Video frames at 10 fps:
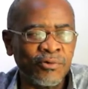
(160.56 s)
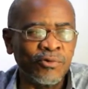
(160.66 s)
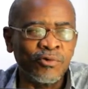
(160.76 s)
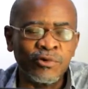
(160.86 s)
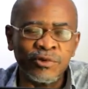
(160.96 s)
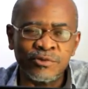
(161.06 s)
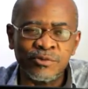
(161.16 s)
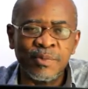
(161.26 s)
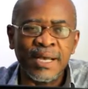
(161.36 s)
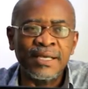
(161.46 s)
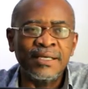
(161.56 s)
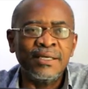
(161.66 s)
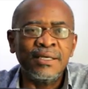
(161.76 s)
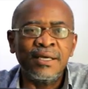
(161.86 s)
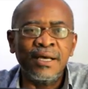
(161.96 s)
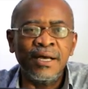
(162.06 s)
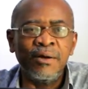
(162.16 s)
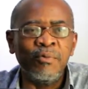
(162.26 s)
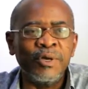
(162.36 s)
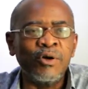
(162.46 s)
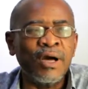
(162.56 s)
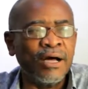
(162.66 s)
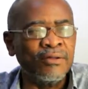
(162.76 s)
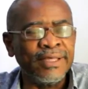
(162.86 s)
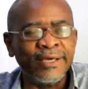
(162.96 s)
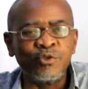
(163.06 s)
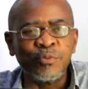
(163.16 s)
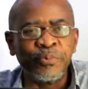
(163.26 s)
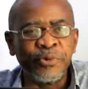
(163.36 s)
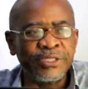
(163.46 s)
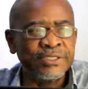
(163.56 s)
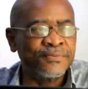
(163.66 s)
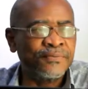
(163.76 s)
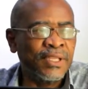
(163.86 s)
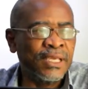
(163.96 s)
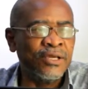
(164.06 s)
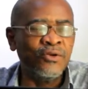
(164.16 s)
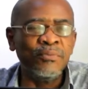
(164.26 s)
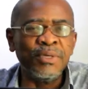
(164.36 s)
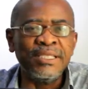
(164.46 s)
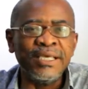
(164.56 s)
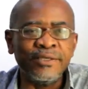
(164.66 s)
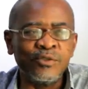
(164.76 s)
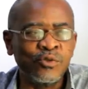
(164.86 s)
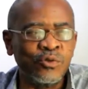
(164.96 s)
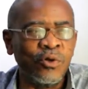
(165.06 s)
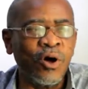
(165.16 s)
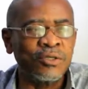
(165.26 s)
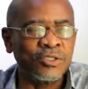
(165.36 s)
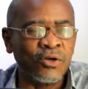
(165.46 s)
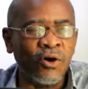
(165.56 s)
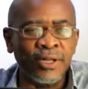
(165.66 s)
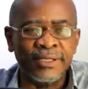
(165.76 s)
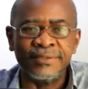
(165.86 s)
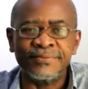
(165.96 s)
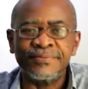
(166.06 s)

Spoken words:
gongon na suma we go out there to preach in obedience to God's calling